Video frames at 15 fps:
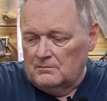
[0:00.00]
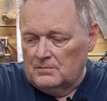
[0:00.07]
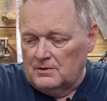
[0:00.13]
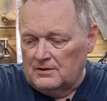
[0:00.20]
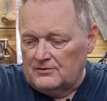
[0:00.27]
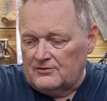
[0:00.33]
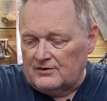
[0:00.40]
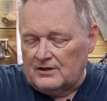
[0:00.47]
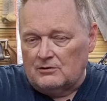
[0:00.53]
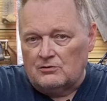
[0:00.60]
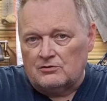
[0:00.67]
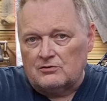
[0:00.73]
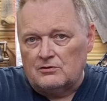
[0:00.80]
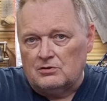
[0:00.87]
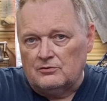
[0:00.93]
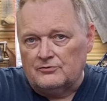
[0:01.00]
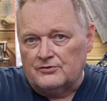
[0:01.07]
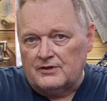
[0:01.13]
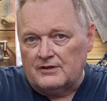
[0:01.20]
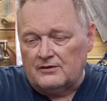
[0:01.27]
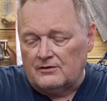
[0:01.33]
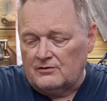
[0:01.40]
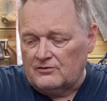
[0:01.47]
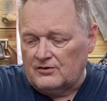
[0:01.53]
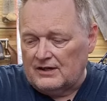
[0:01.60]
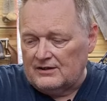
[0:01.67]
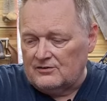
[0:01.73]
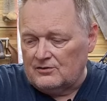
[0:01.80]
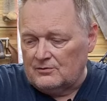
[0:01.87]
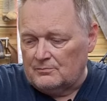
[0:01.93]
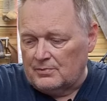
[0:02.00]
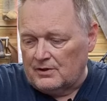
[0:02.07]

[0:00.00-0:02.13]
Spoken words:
But I was contacted